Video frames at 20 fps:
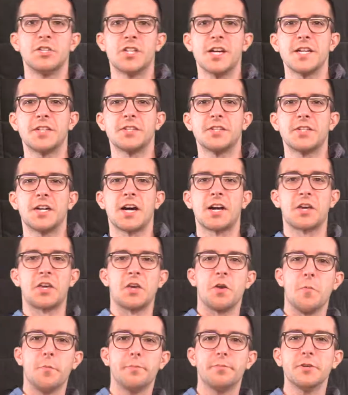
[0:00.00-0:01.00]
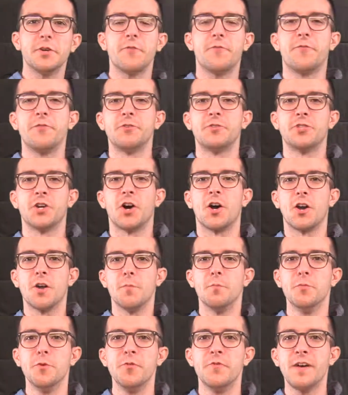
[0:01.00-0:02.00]
Chase Lehocky, Blue Futon,
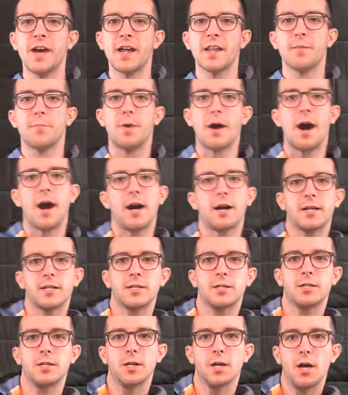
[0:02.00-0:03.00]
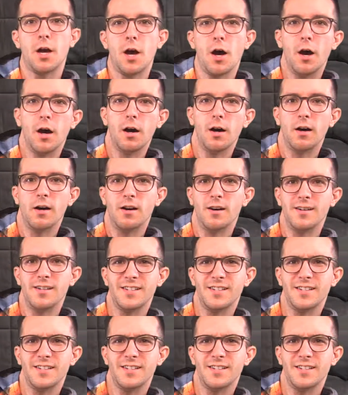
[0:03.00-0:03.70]
Movie unbox. Howl?